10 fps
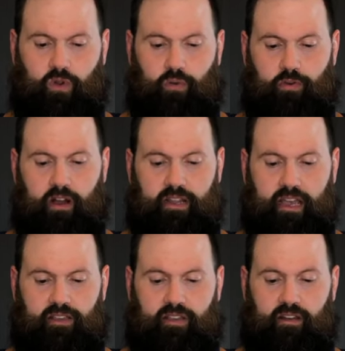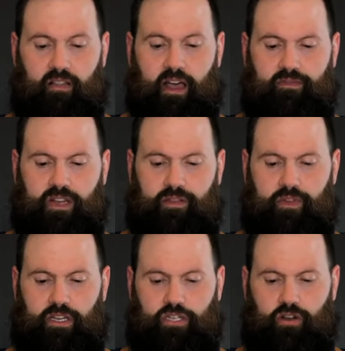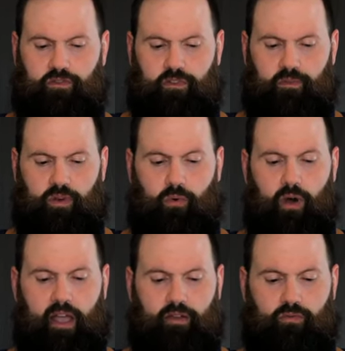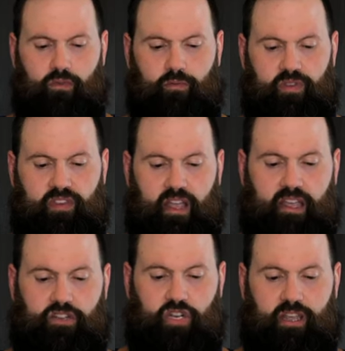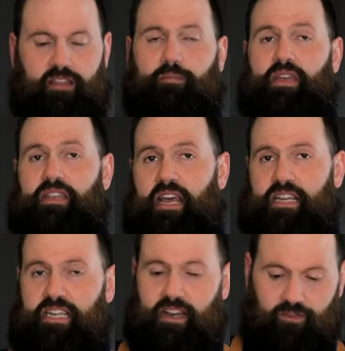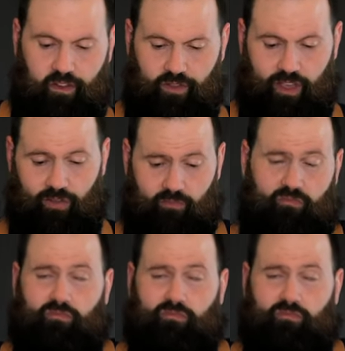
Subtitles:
who broadcasted a live TV show from the Hawaiian Room stage in the mid-1950s.